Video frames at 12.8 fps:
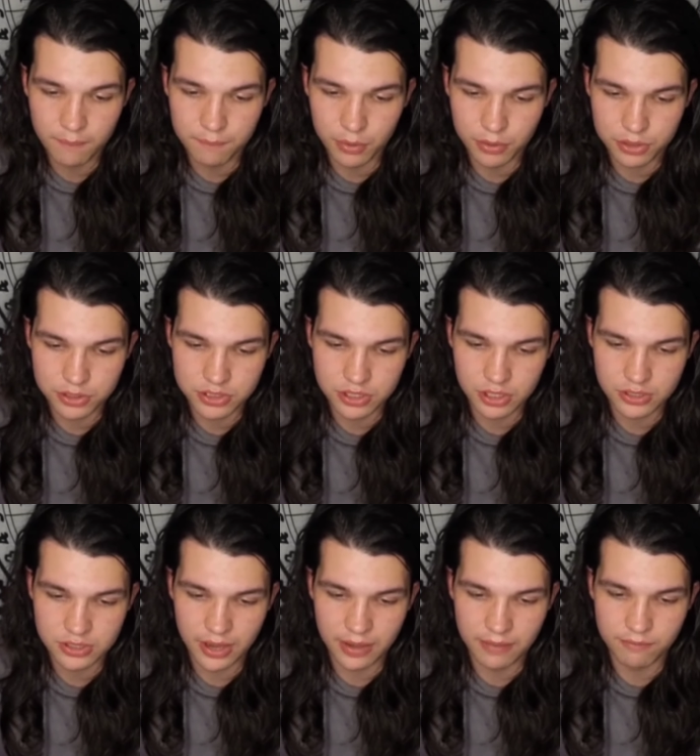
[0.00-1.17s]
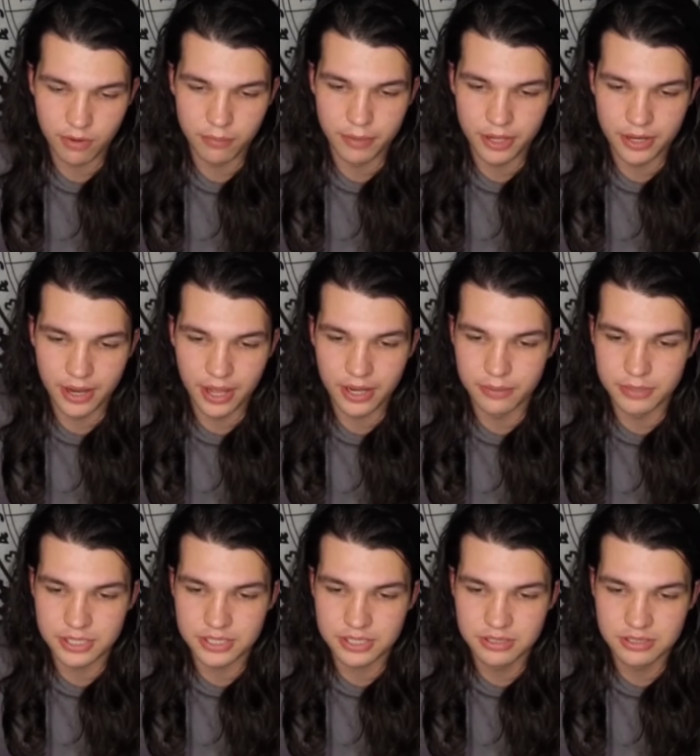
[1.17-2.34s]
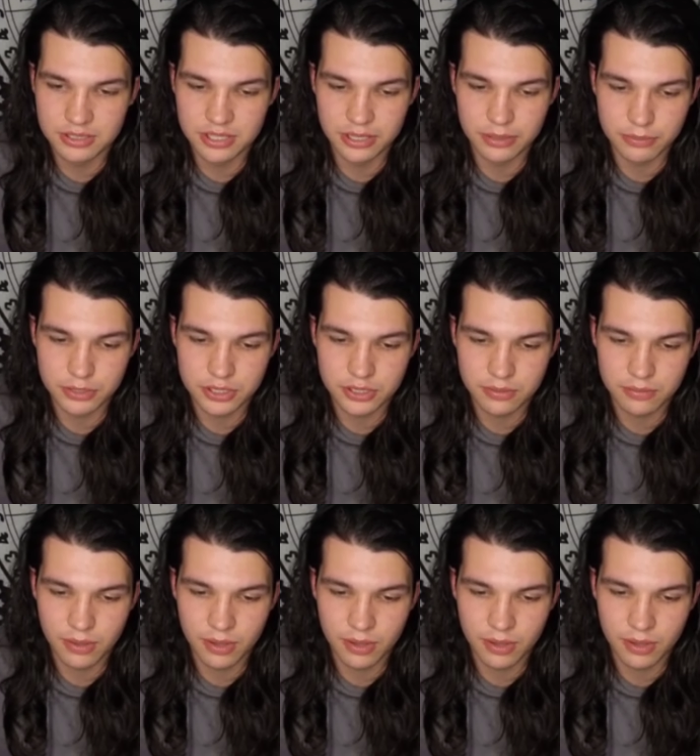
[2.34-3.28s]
both just came from anonymous tips.